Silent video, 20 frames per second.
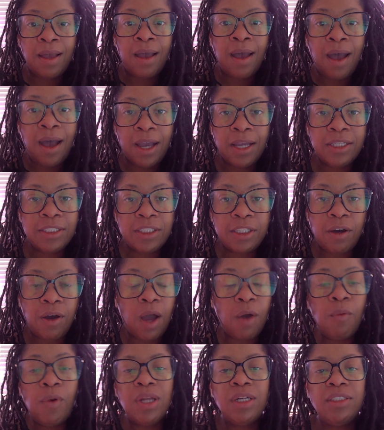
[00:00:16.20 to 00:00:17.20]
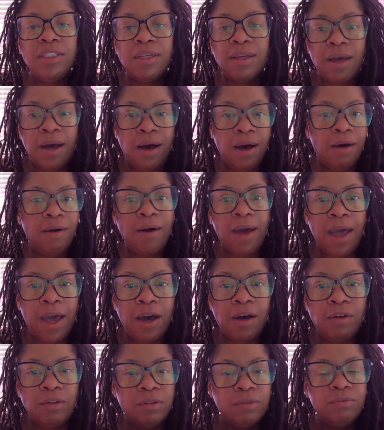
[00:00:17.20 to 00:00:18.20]
Hi, so I wanted to call
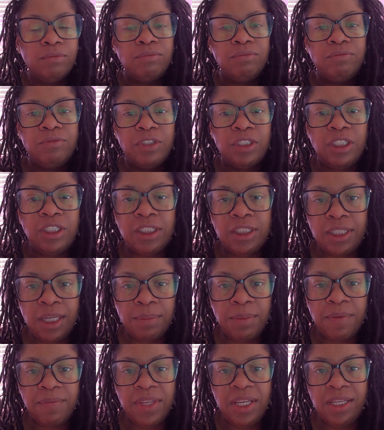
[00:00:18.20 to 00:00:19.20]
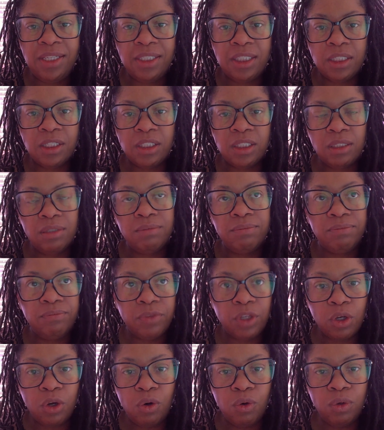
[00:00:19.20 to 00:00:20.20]
out some of these
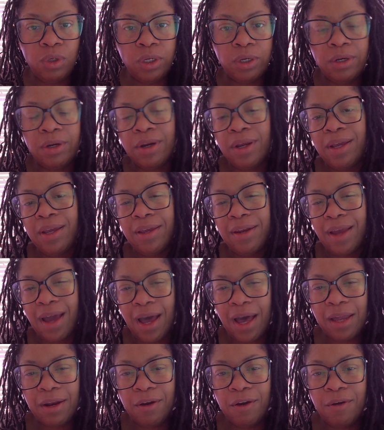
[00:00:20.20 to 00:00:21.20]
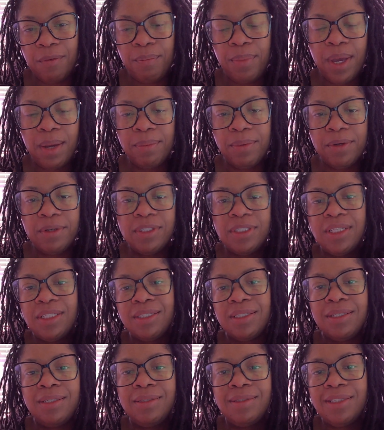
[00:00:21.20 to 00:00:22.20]
cooler and hotter peppers
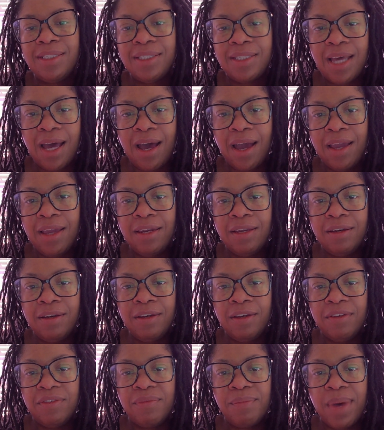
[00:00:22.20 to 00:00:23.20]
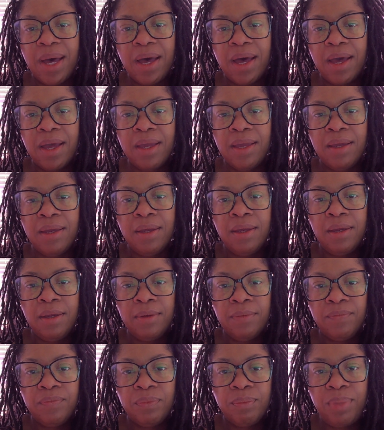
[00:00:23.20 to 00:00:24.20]
that's inside of my
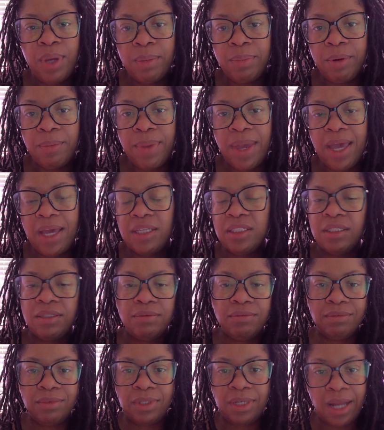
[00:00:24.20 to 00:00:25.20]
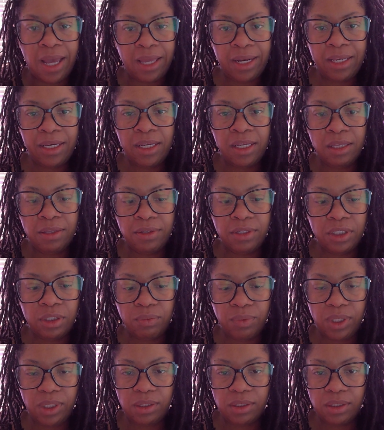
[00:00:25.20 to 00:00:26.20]
pepper patch, not any of the
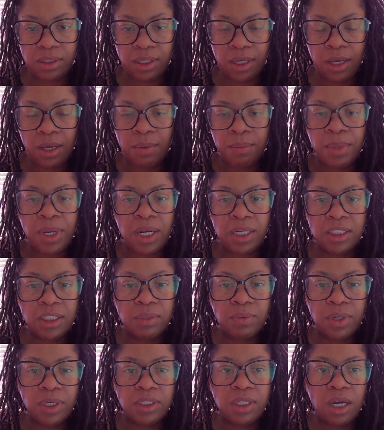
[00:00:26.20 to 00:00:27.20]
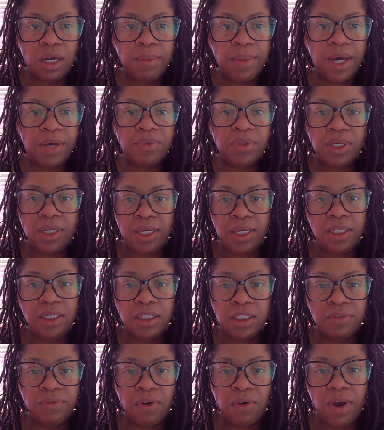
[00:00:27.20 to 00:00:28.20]
sweets, but I just want to talk about the
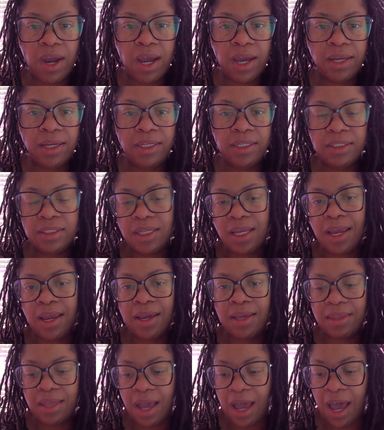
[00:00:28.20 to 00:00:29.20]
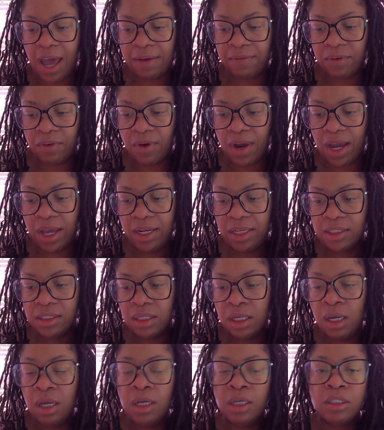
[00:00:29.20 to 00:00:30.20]
heatless varieties and the hot varieties.
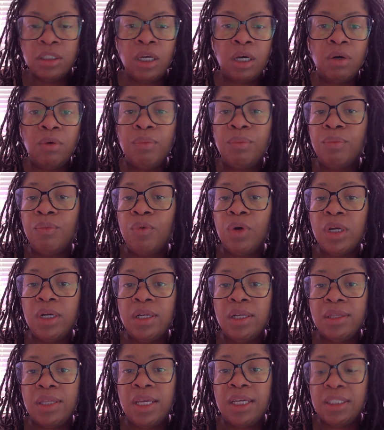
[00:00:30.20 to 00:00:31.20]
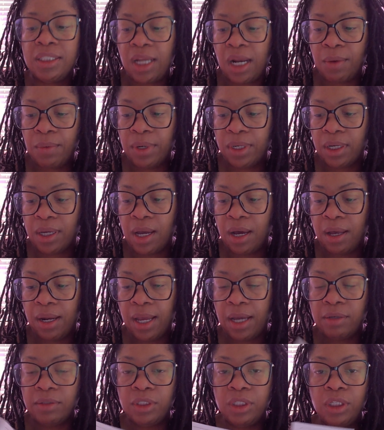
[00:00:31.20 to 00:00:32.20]
So one of the things that I want to call
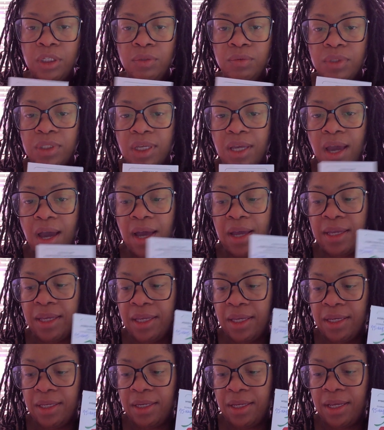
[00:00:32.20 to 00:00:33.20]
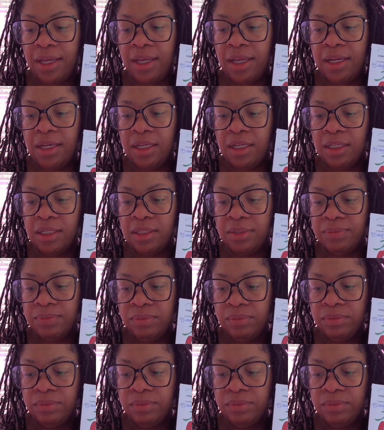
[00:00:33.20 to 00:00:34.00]
out too was the cayenne and the